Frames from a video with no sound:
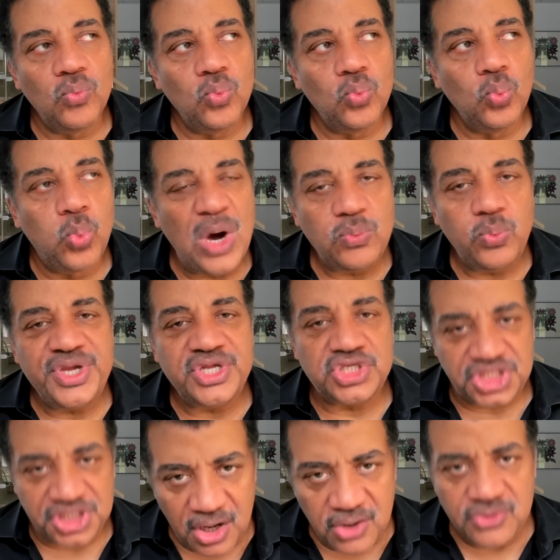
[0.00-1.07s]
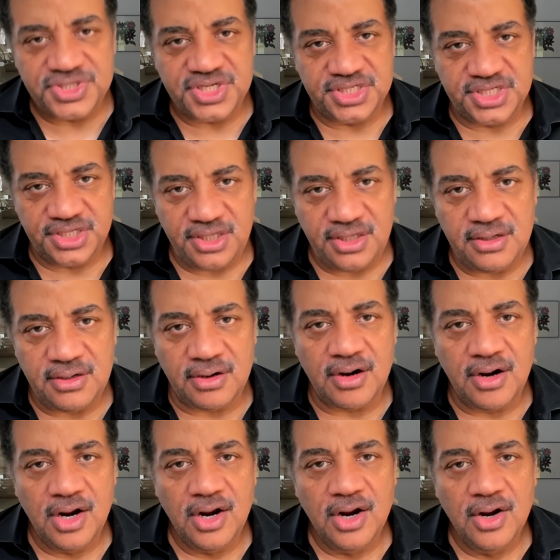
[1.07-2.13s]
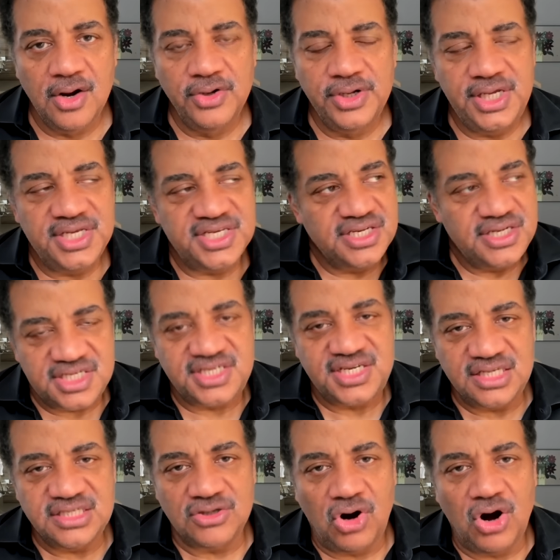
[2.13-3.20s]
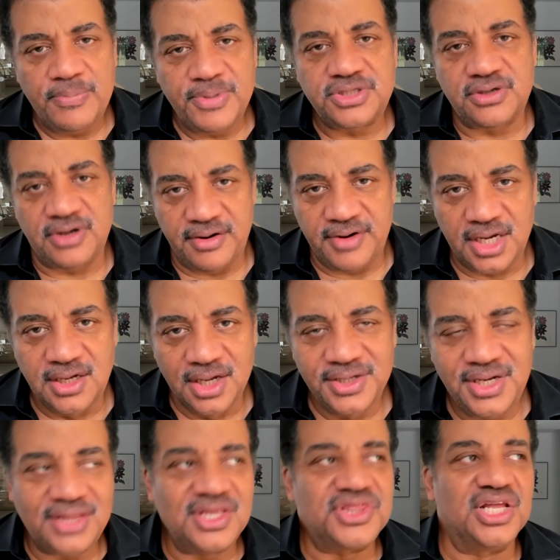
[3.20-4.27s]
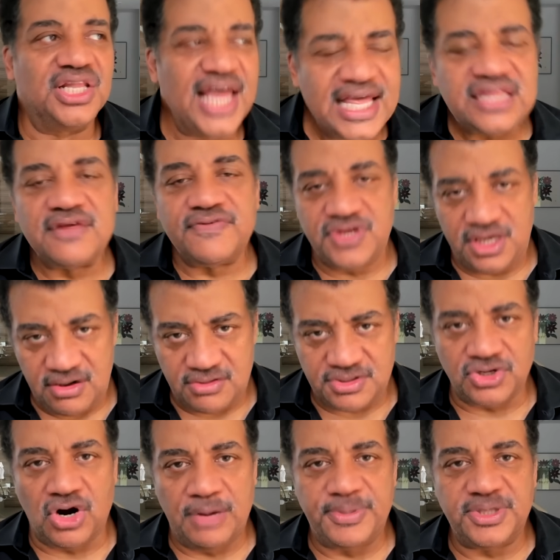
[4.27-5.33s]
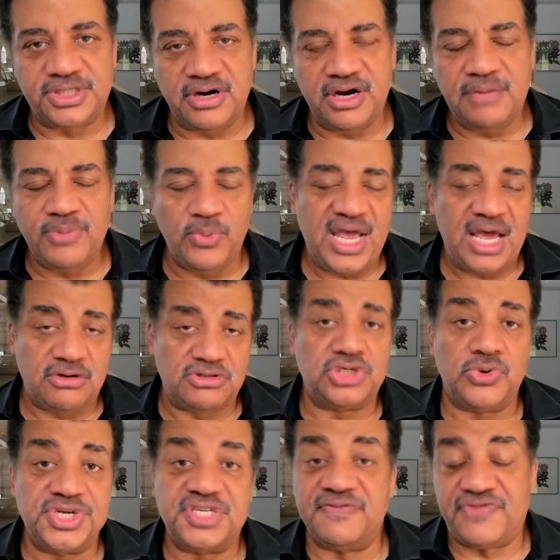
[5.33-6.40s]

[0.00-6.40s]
what we chose as a year is in a sense arbitrary. Not that the length of the year is arbitrary, but we had a choice of